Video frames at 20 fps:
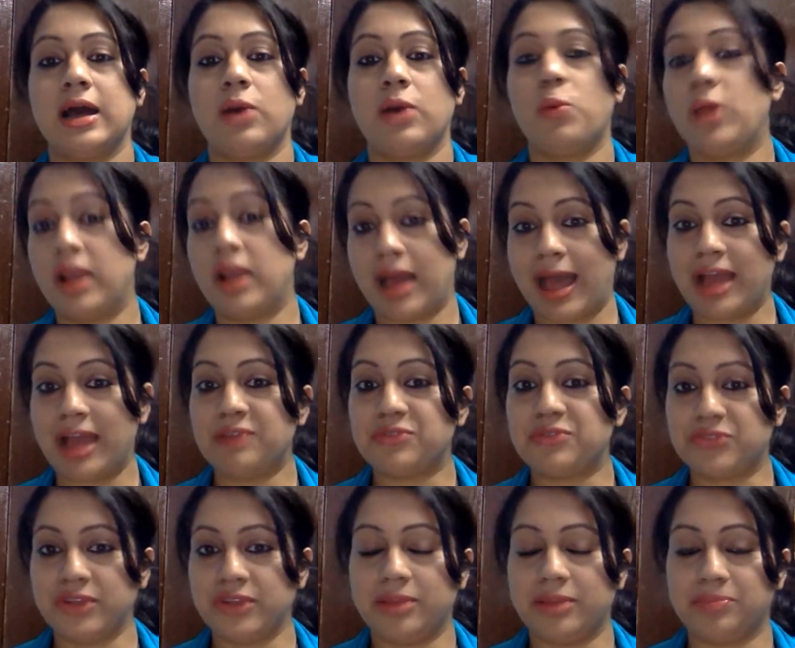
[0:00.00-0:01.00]
Well, I have
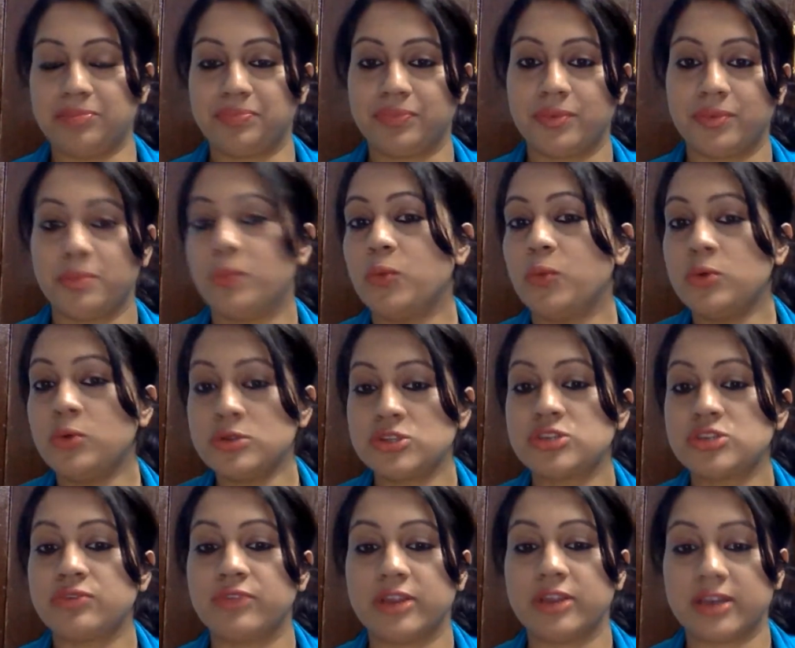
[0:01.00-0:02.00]
seen
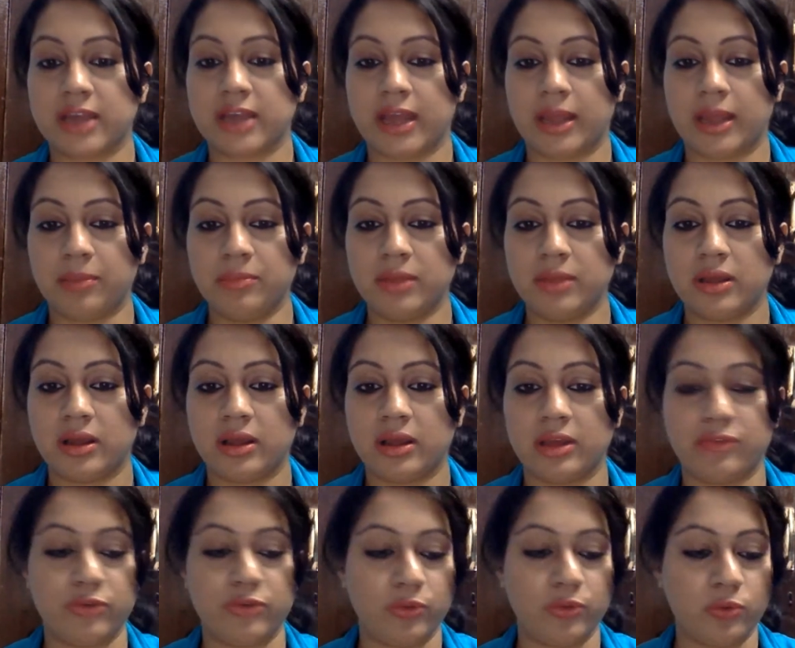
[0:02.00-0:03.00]
most of the time,
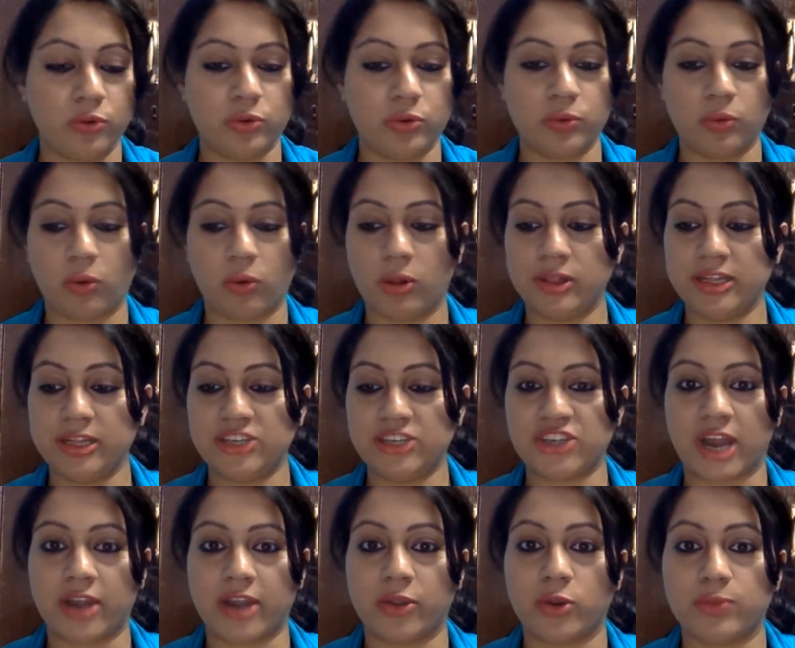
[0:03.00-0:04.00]
if you go to all the
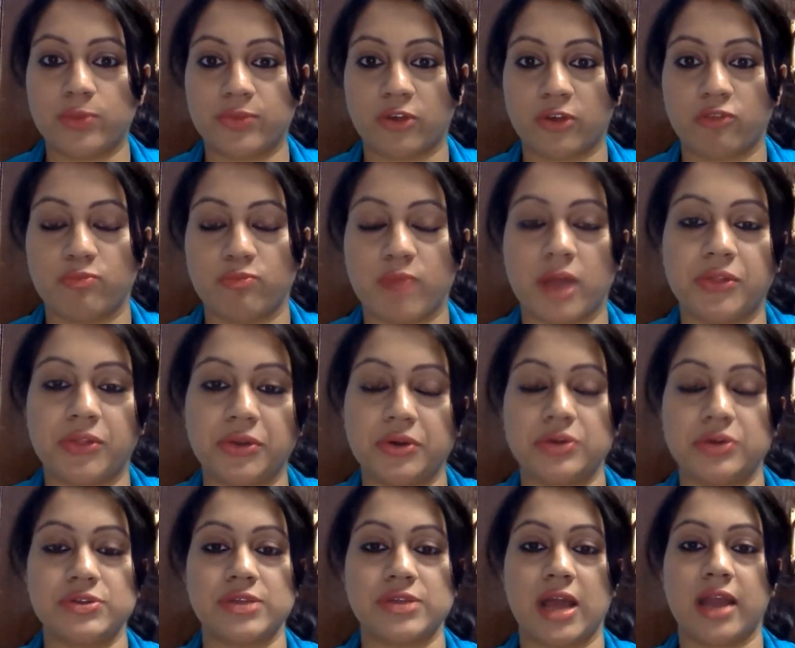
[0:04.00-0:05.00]
chat groups of
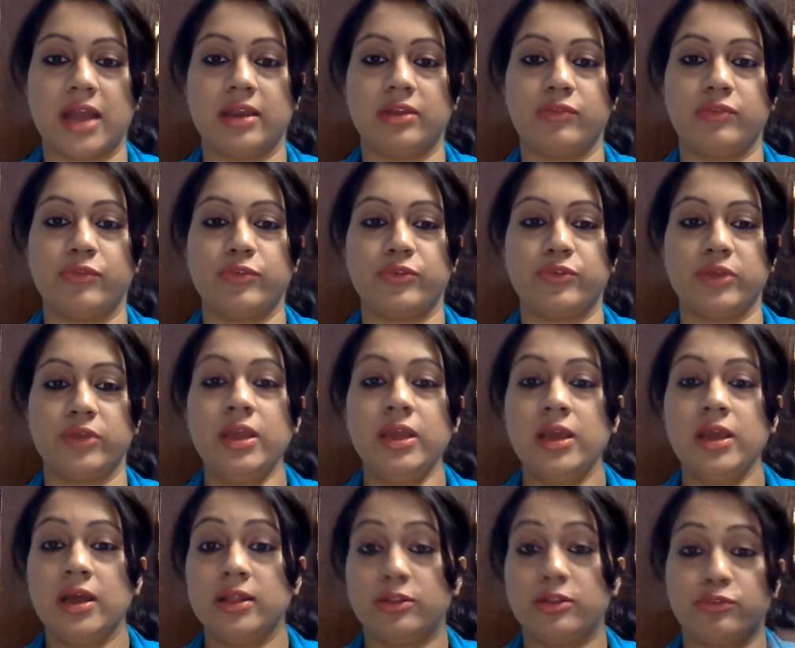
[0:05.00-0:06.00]
mothers, and if you see,
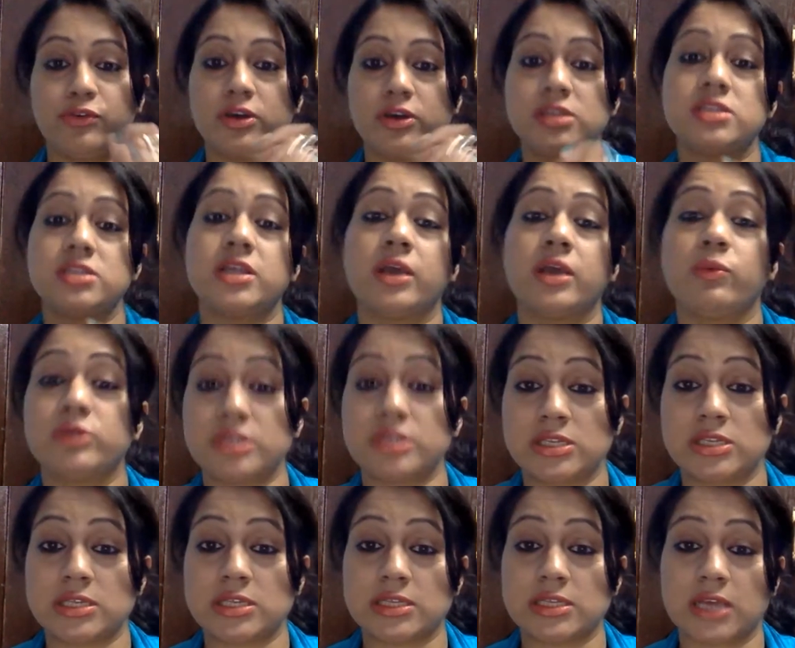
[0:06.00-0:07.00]
the first thing which
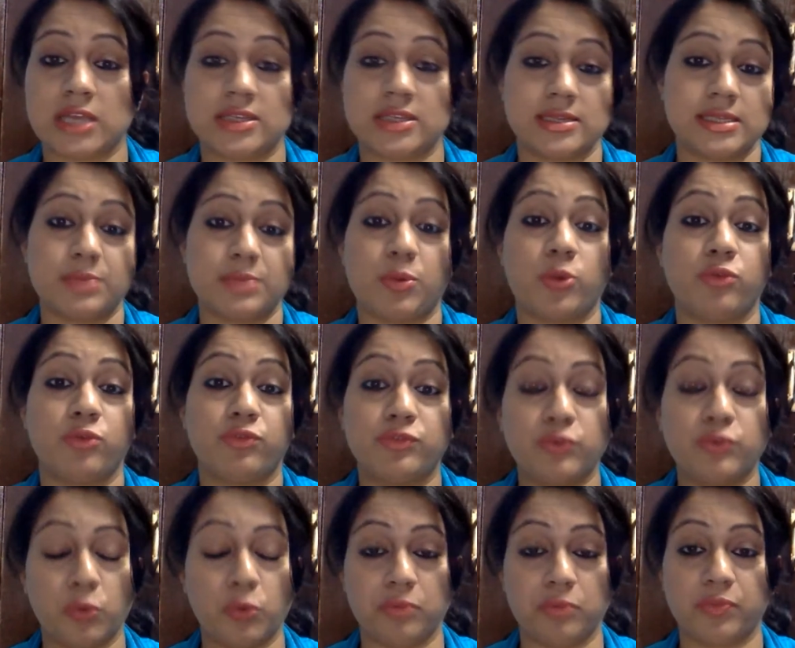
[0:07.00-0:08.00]
is discussed is about
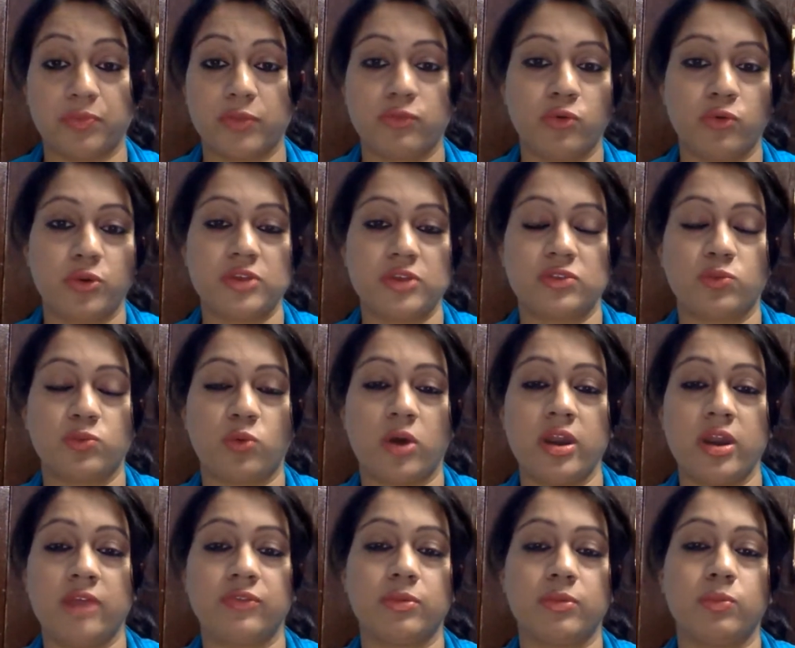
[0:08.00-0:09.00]
food. Food is
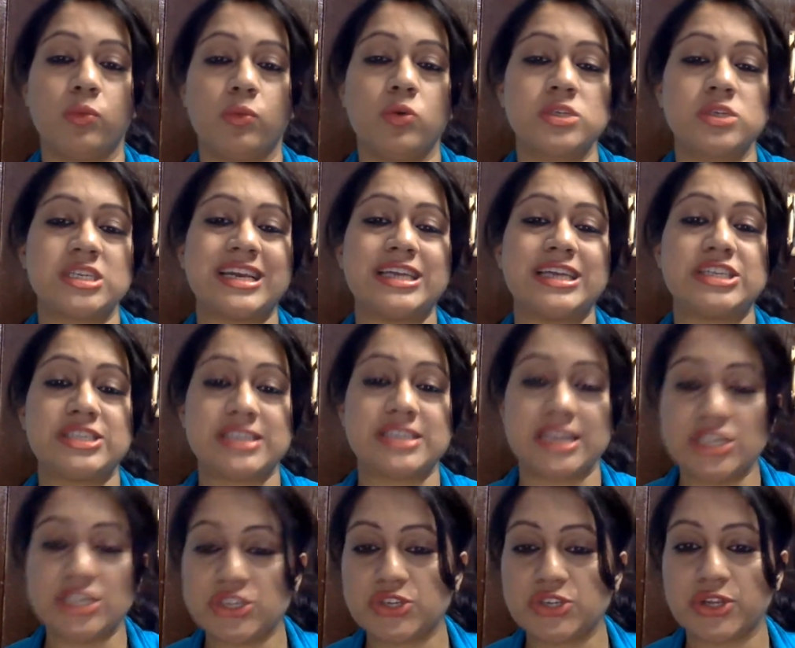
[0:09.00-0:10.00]
one of the most
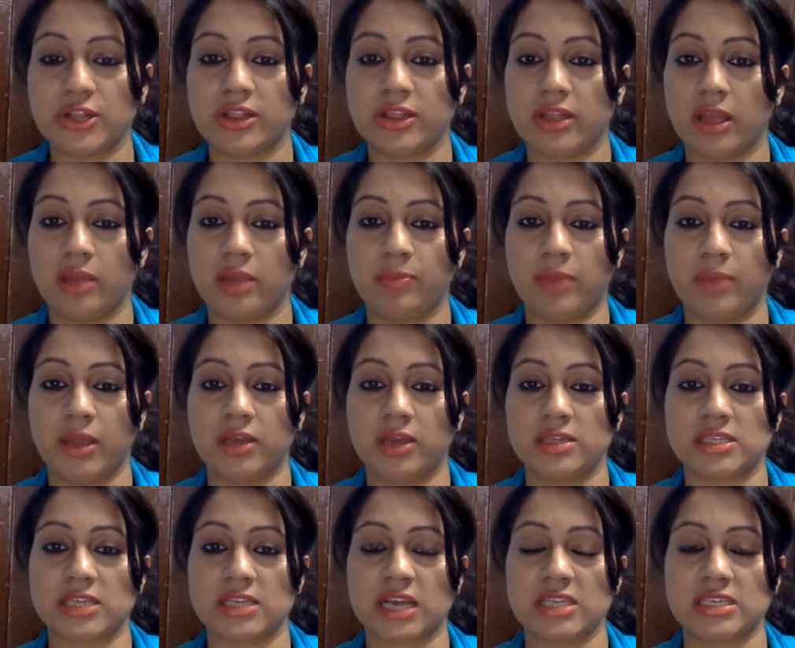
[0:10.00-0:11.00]
essential thing being
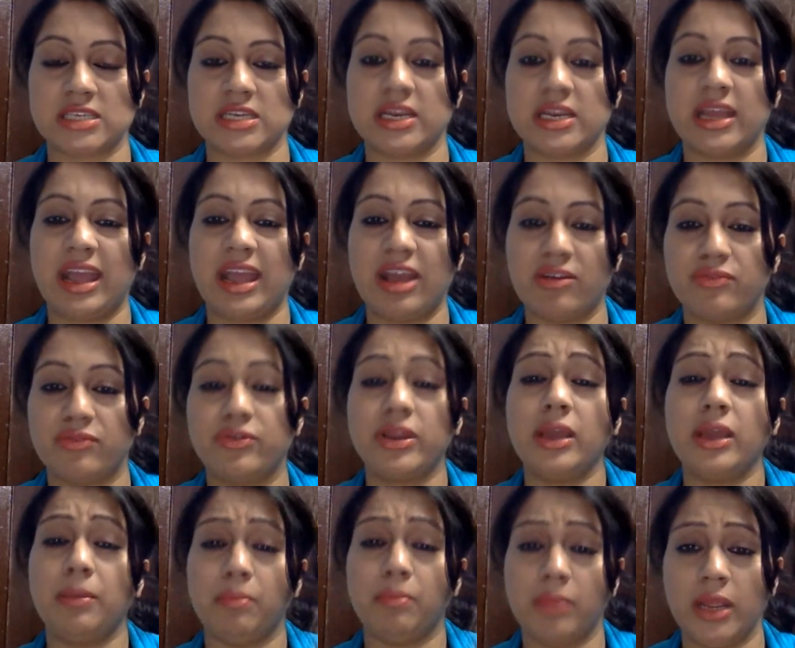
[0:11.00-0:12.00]
discussed in
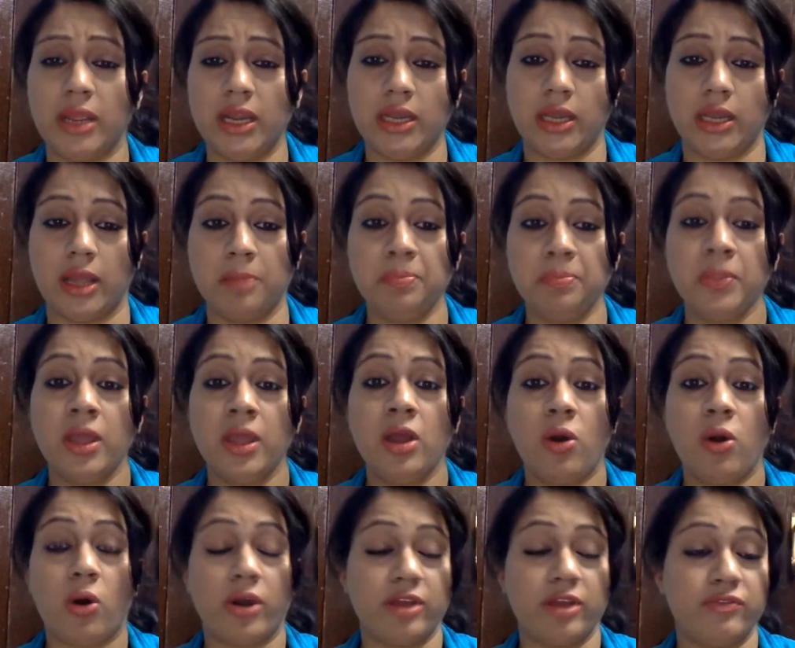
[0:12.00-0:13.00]
every meeting
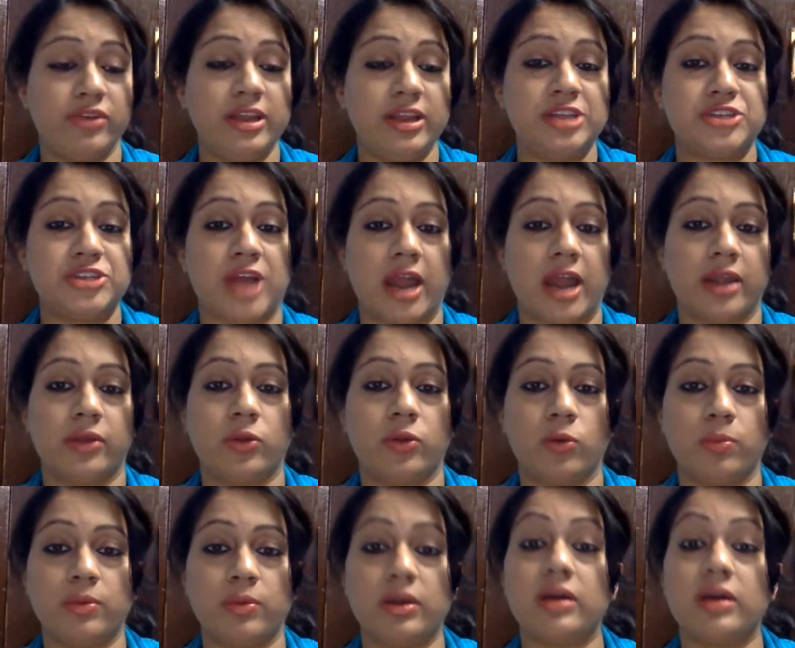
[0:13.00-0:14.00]
or every chat
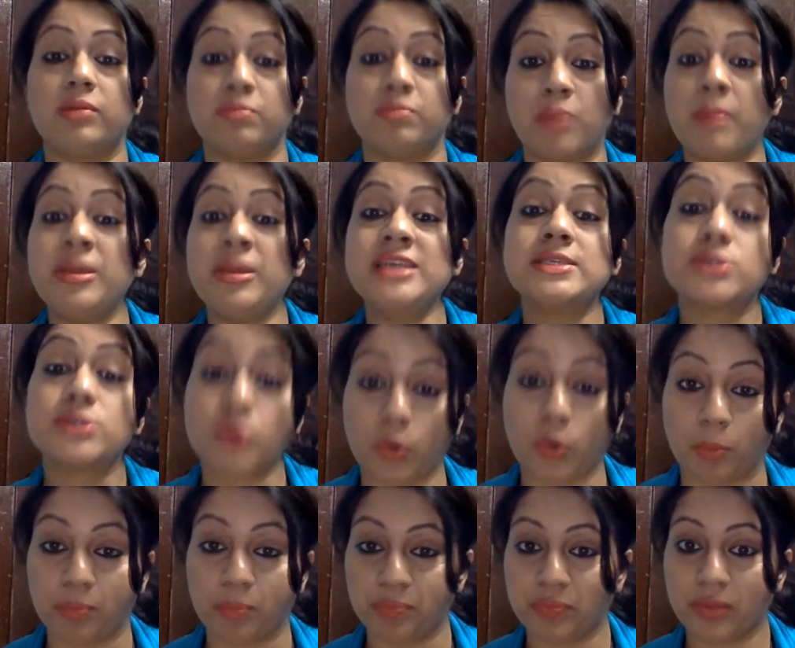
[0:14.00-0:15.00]
group, mummy's
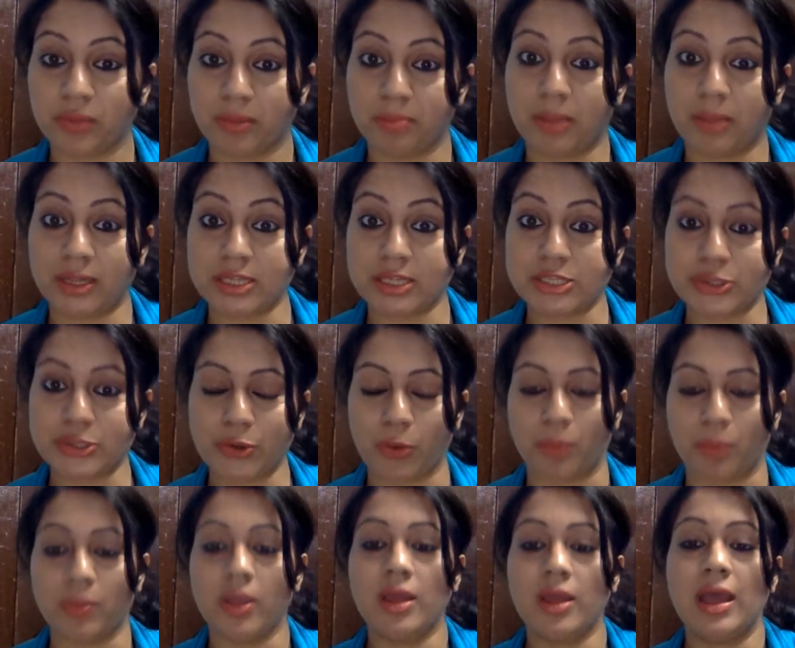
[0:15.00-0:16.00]
group, mother's
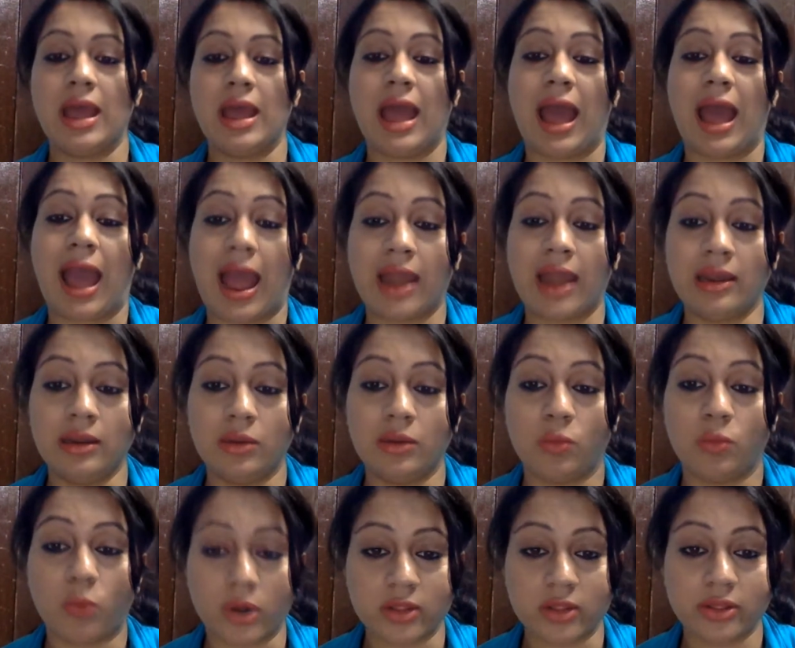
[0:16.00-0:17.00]
group. And
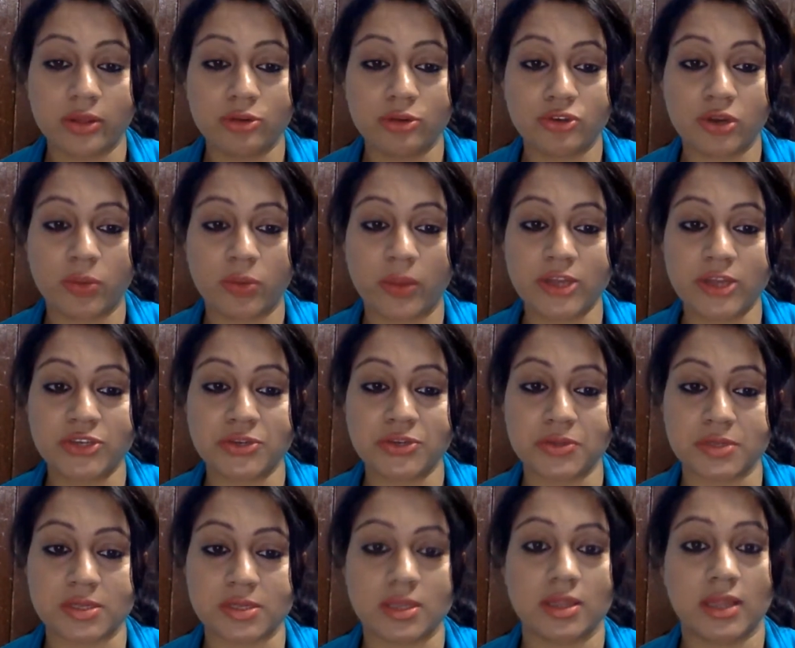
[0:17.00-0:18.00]
what are the usual
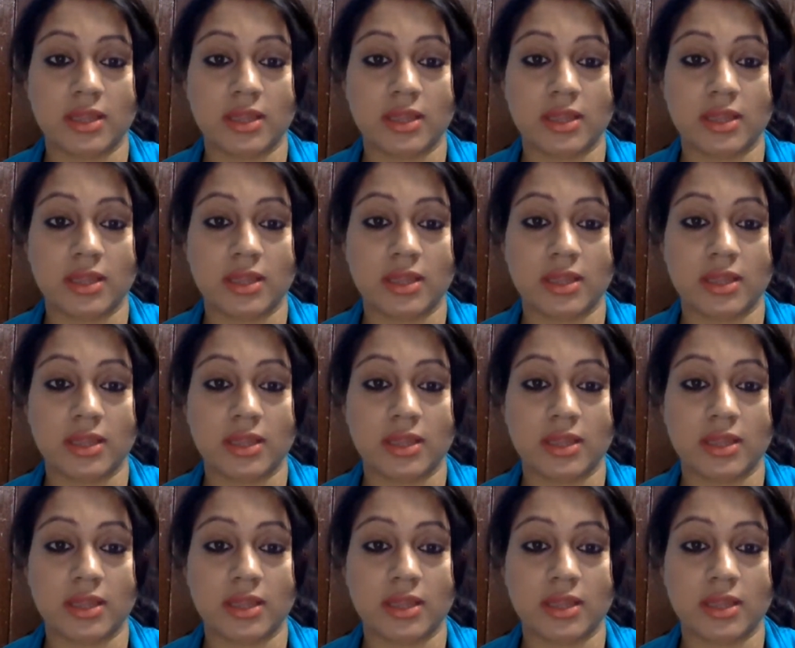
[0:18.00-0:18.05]
questions?